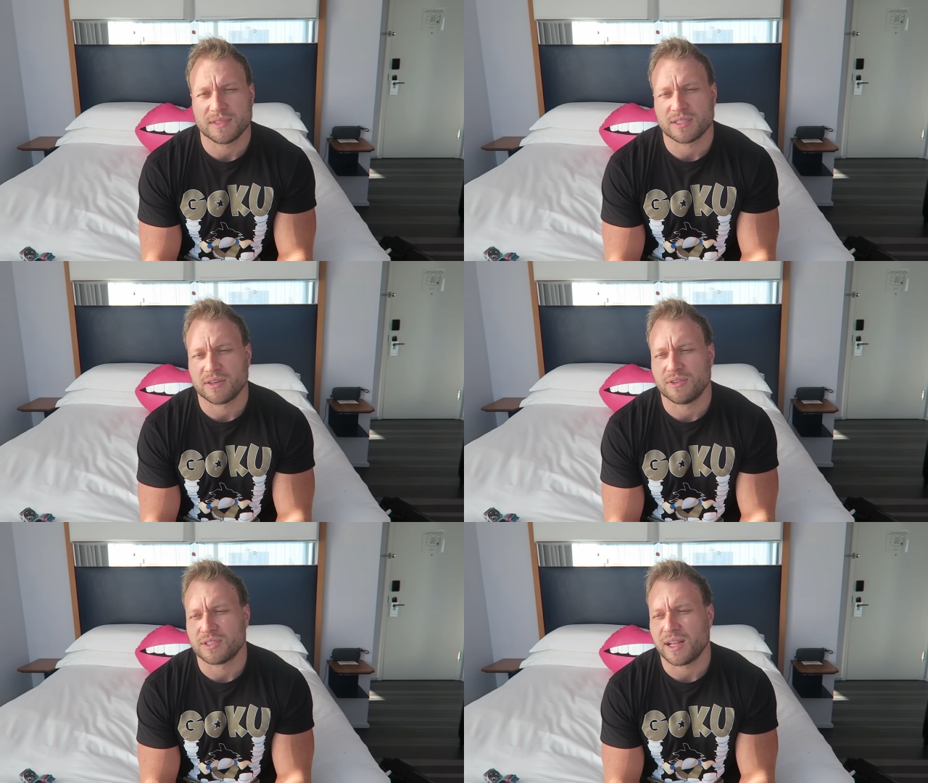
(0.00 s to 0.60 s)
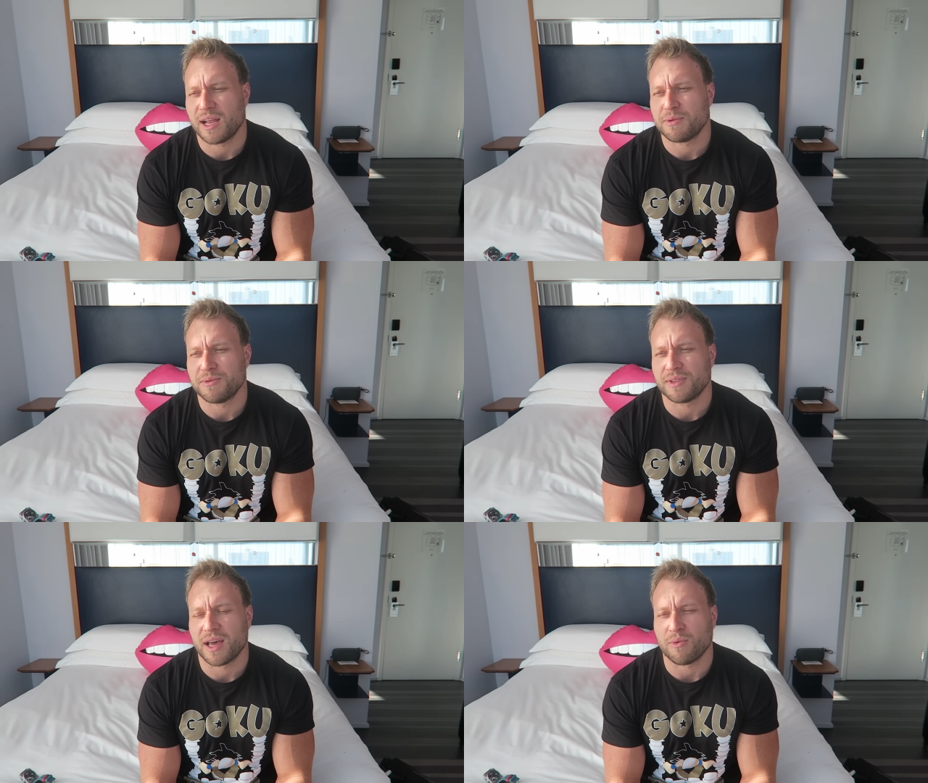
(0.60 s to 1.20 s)
So there's a lot of
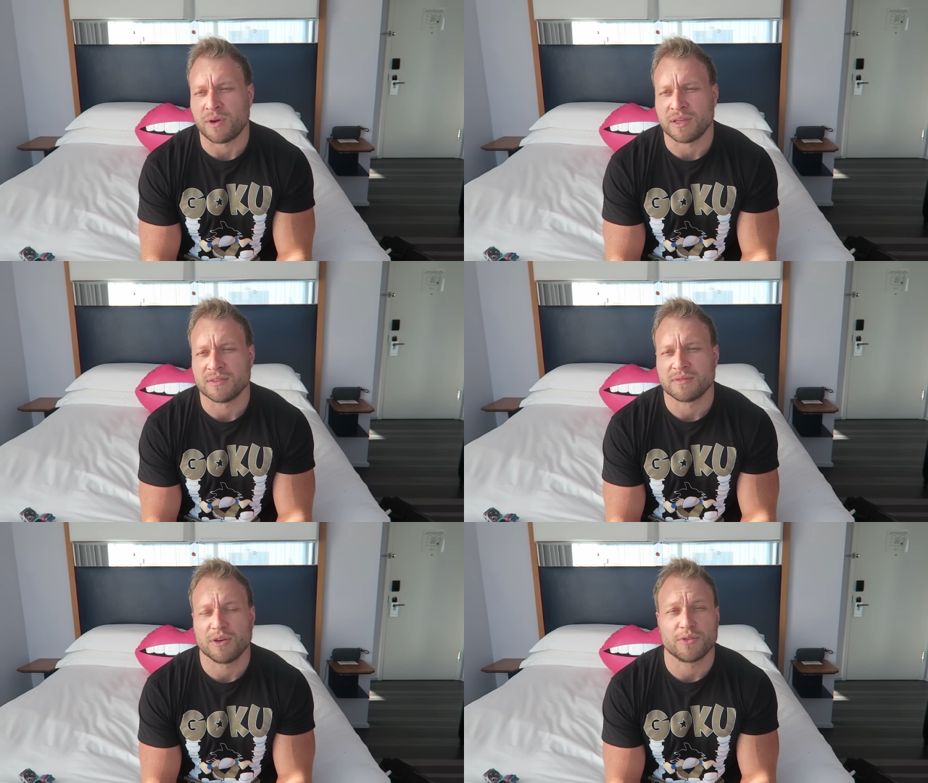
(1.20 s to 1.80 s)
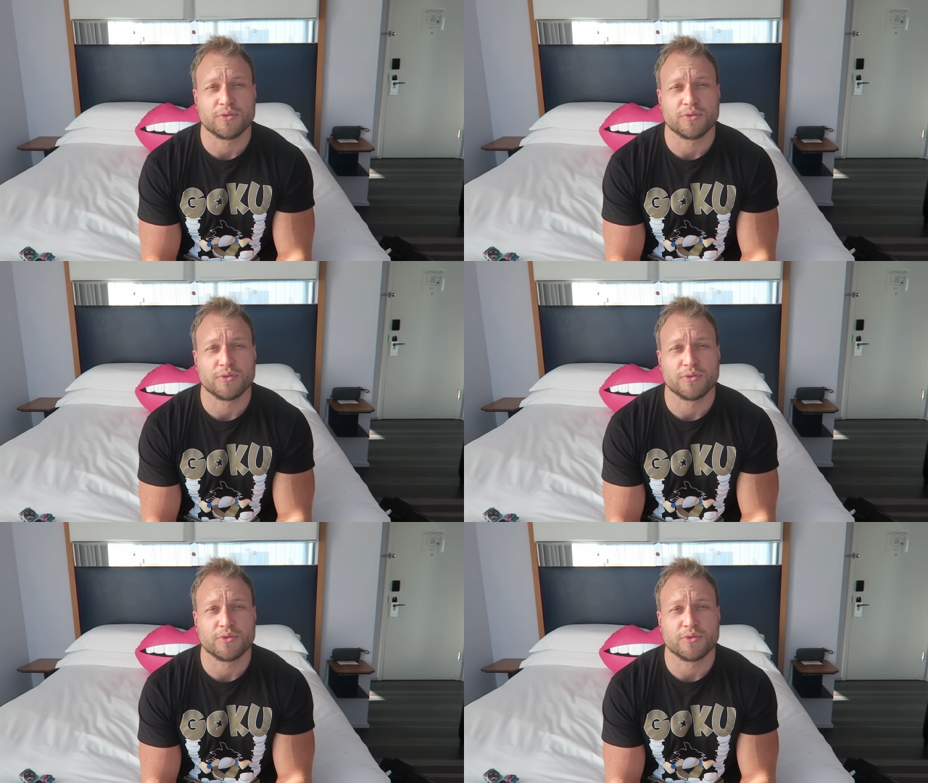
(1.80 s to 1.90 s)
people that, one, go